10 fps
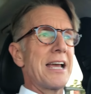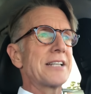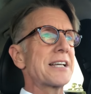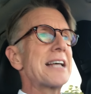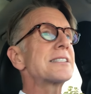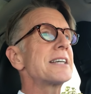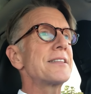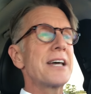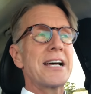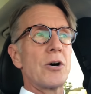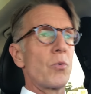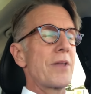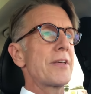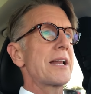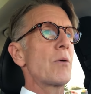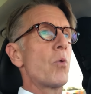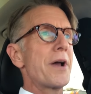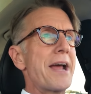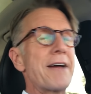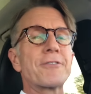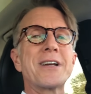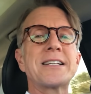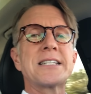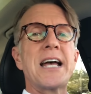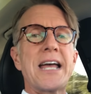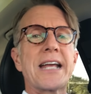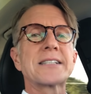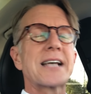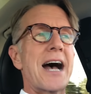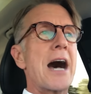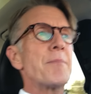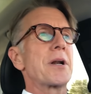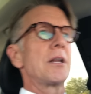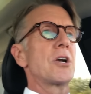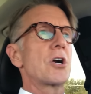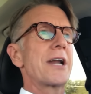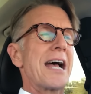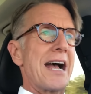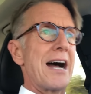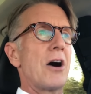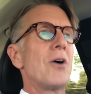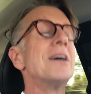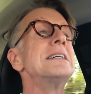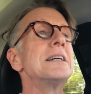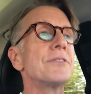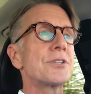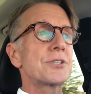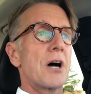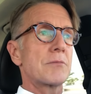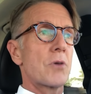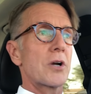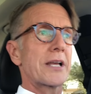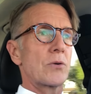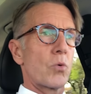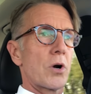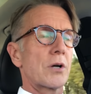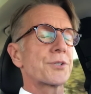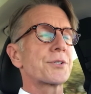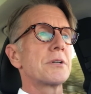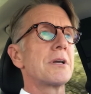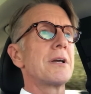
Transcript: is I said, the hell with it, whatever it takes, I'm going to learn how the stock market works,